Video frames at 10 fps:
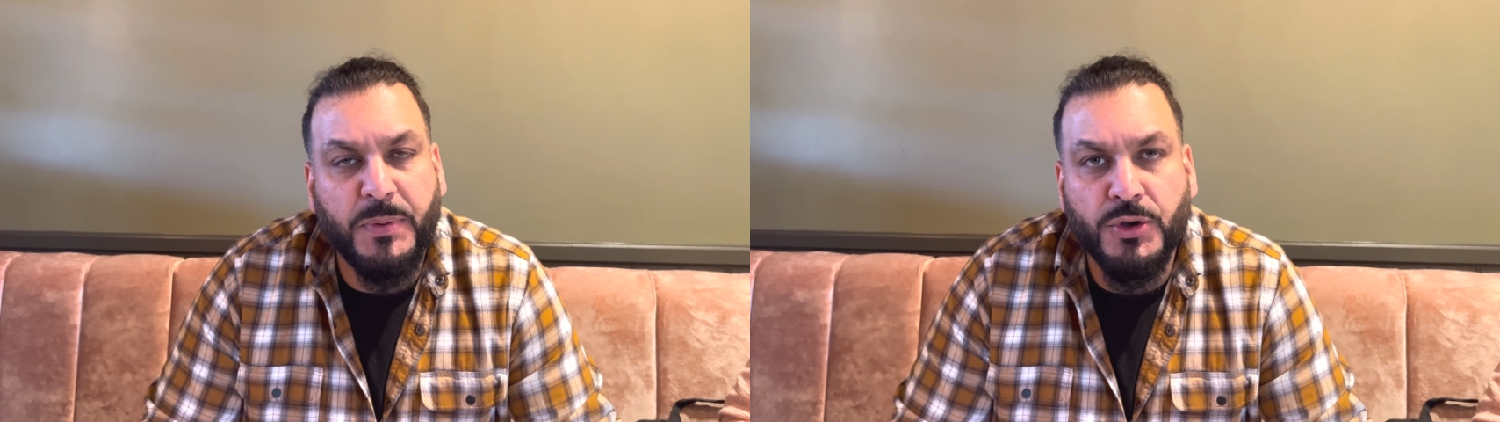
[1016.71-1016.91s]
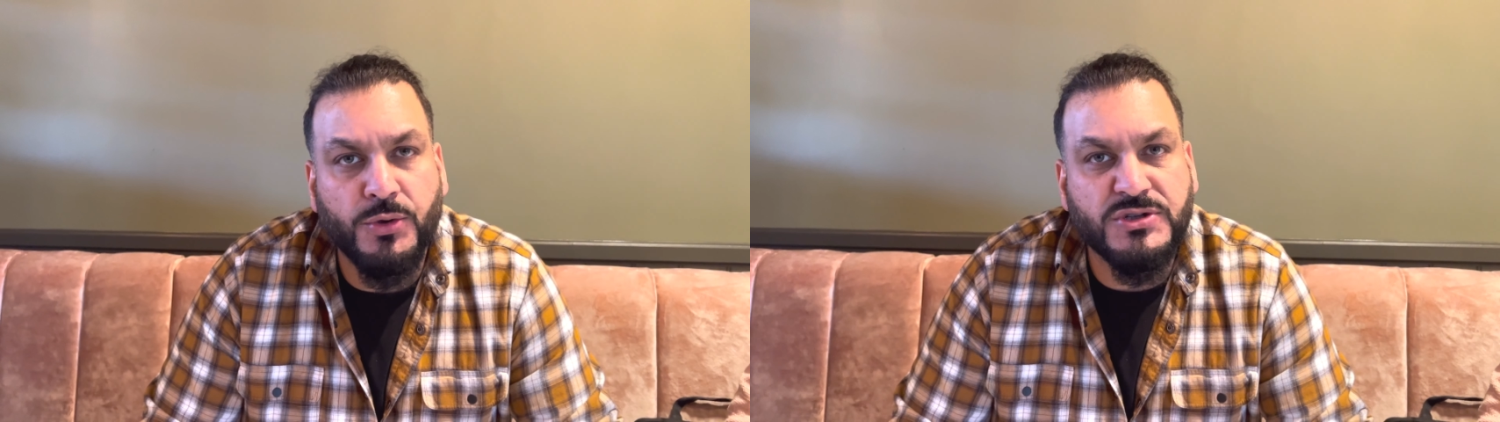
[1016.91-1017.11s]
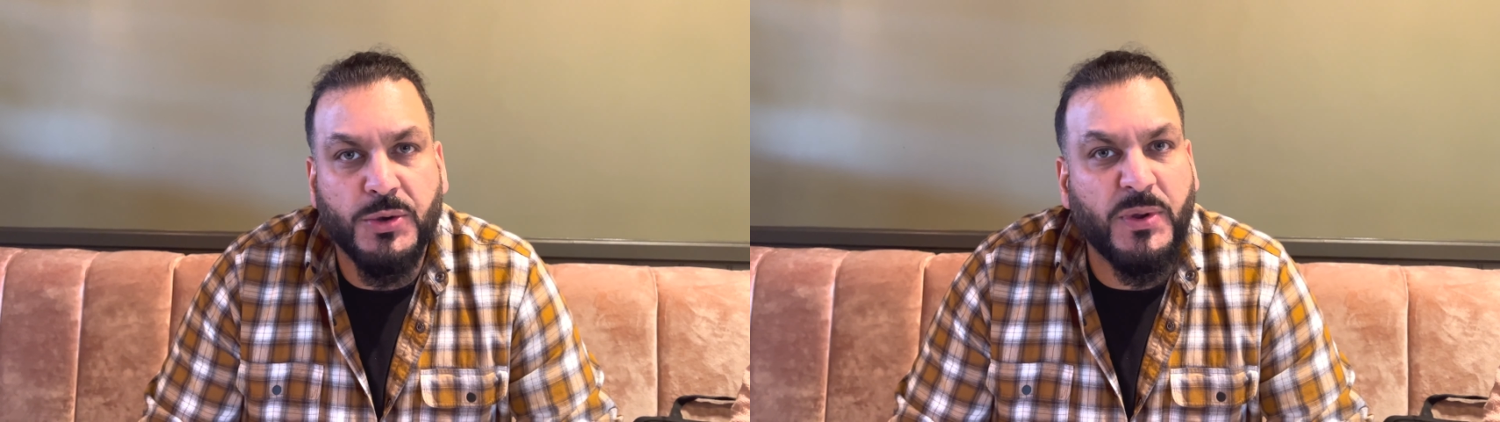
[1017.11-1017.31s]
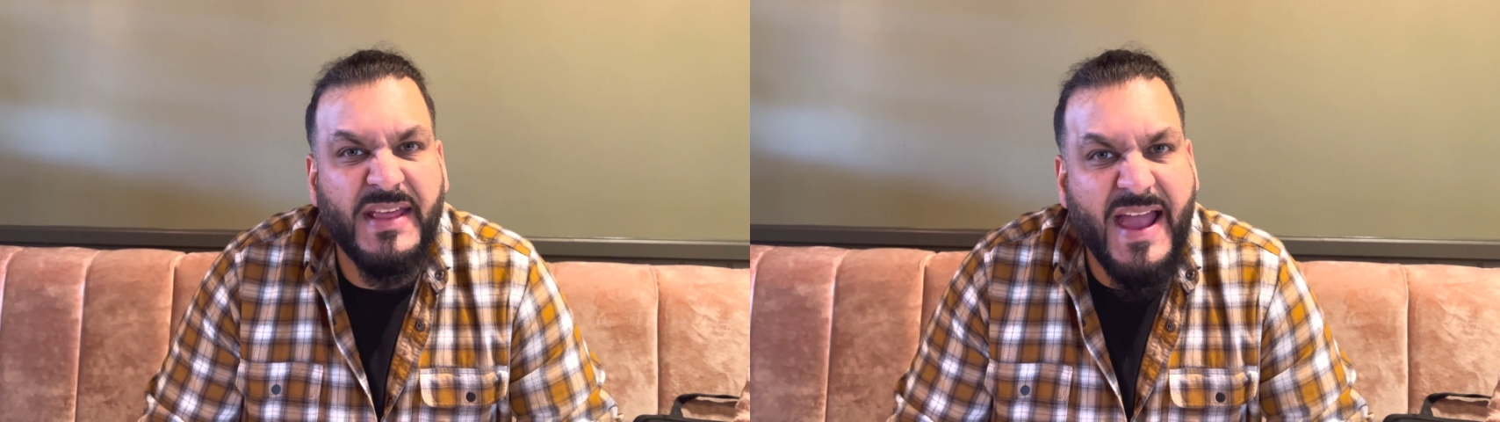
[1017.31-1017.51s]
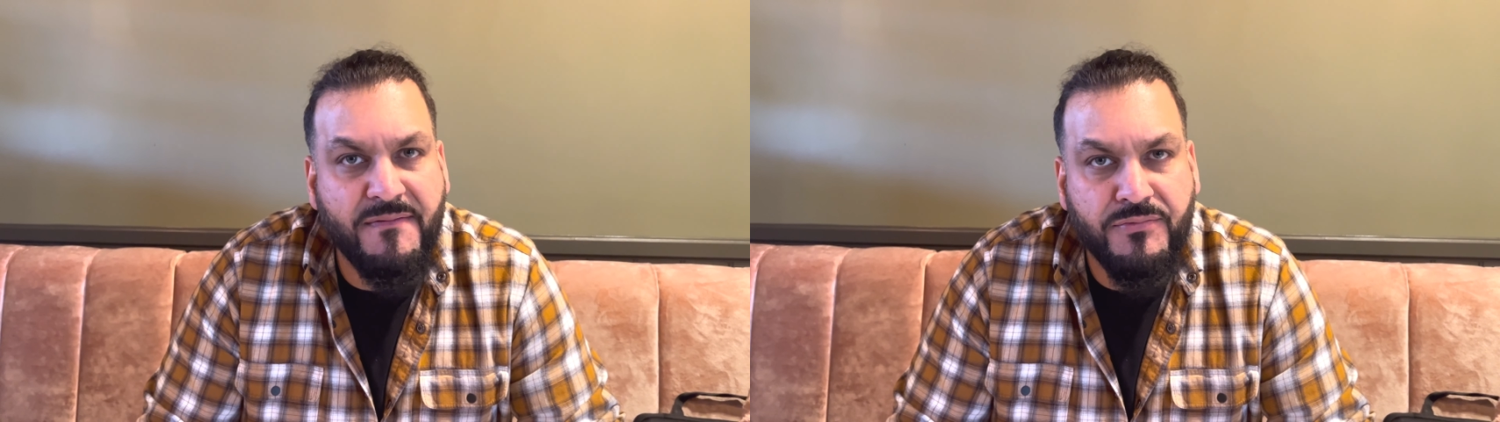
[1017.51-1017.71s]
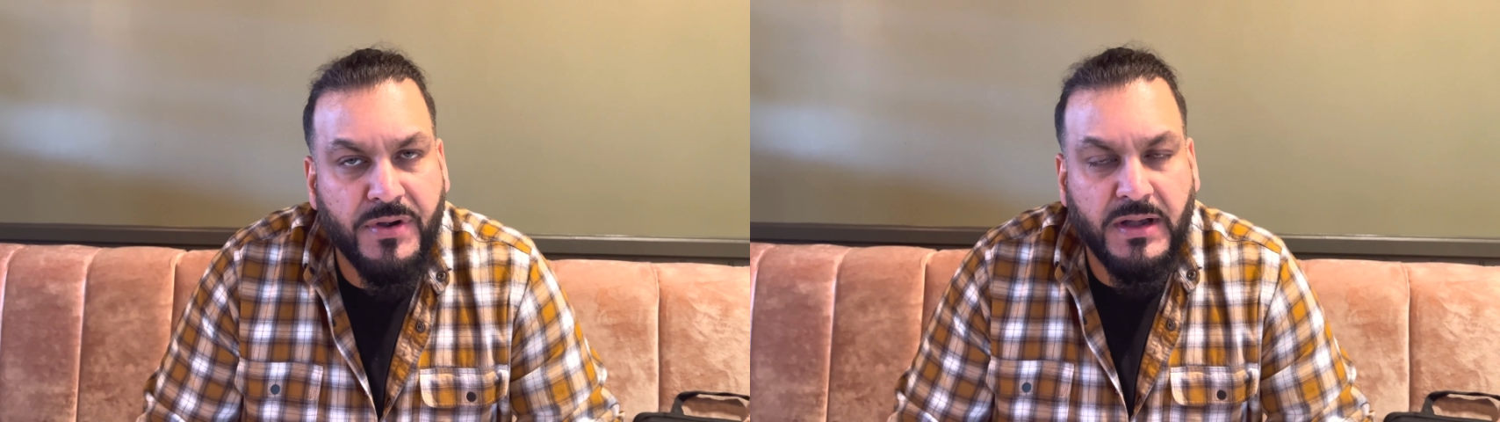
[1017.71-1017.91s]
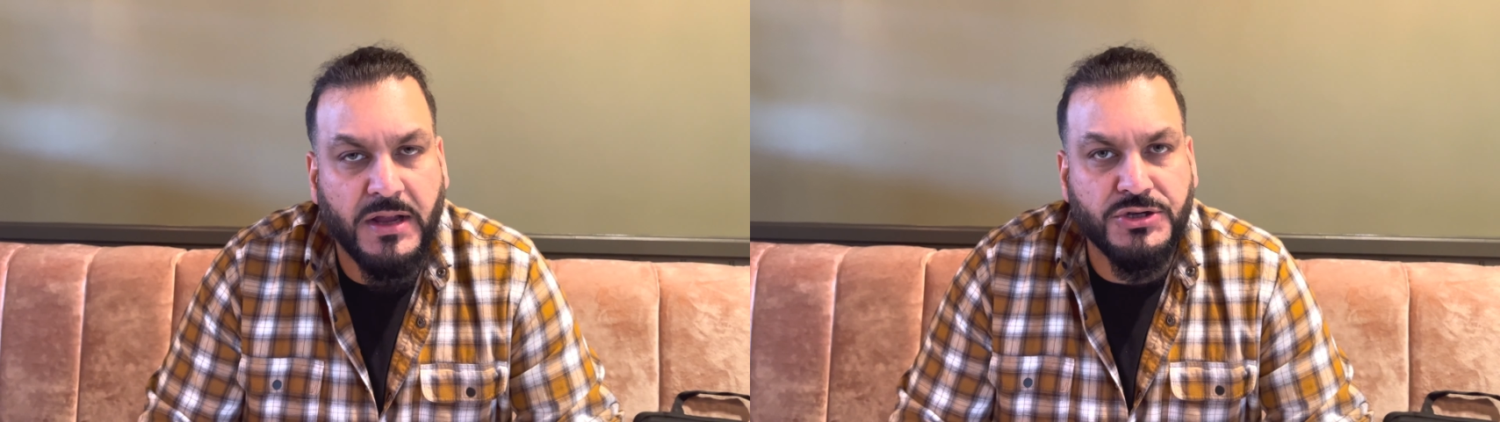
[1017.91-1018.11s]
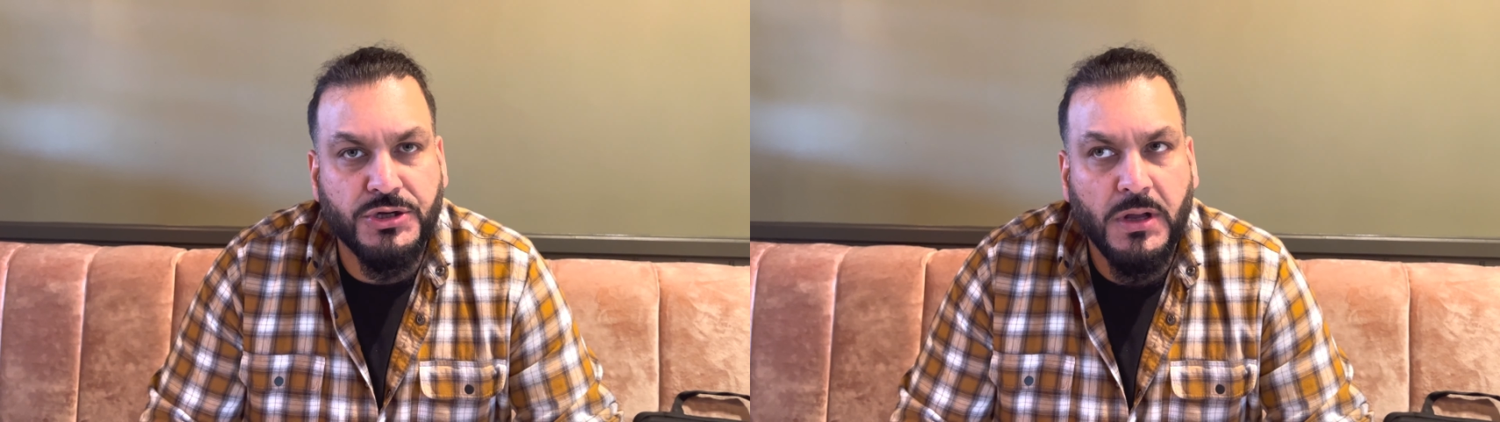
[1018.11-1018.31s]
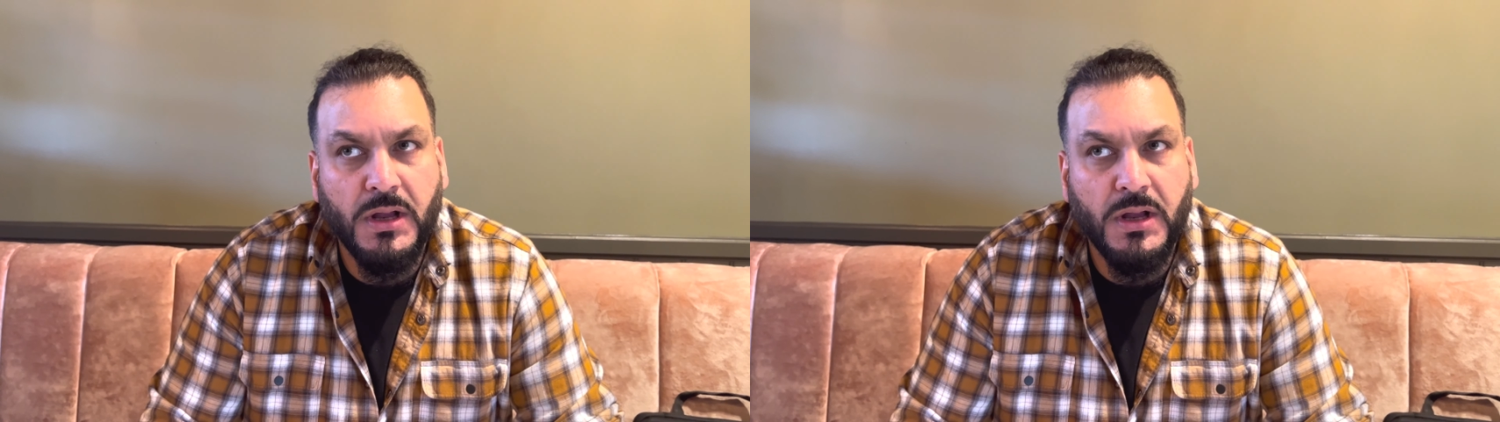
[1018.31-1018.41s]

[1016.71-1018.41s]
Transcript: on using with every dish